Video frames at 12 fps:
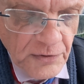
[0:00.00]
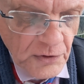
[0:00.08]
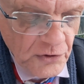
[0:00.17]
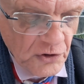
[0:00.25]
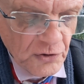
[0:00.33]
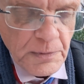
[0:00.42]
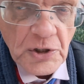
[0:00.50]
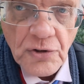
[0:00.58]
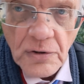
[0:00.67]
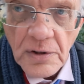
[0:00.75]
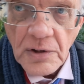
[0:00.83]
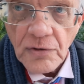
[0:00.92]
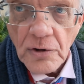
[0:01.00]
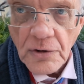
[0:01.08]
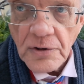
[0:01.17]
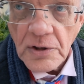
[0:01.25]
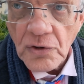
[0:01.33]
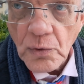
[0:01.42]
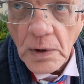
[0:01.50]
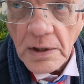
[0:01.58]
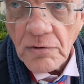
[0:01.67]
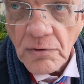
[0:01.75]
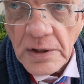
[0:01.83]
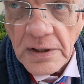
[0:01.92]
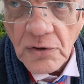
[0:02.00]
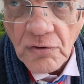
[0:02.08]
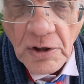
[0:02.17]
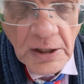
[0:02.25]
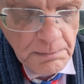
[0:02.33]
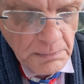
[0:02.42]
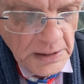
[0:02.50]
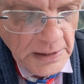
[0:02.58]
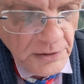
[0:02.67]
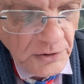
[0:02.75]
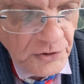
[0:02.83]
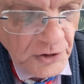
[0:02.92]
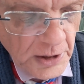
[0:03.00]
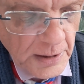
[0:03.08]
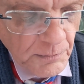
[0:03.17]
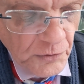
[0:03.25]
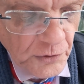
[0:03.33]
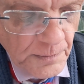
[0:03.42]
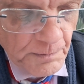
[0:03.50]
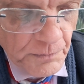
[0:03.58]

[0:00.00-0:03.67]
for suspicion that he's not in his right mind at times.